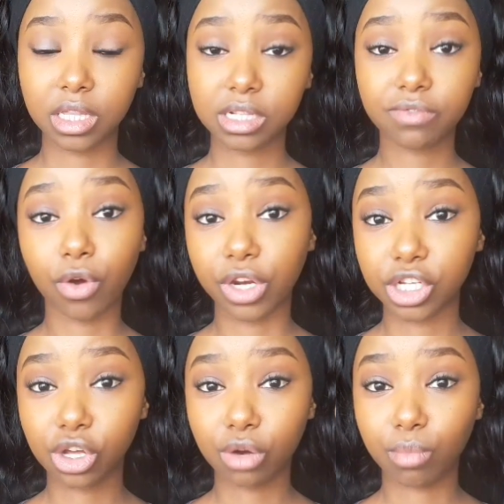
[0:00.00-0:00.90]
this
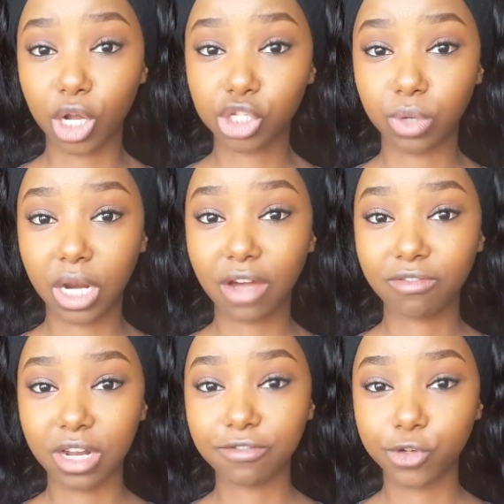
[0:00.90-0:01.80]
foundation brush will
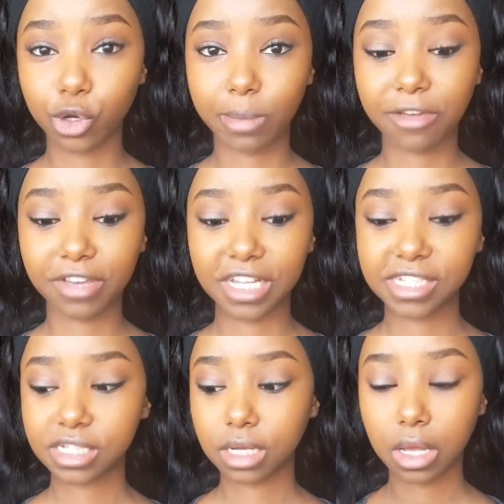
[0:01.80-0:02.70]
have left on my face.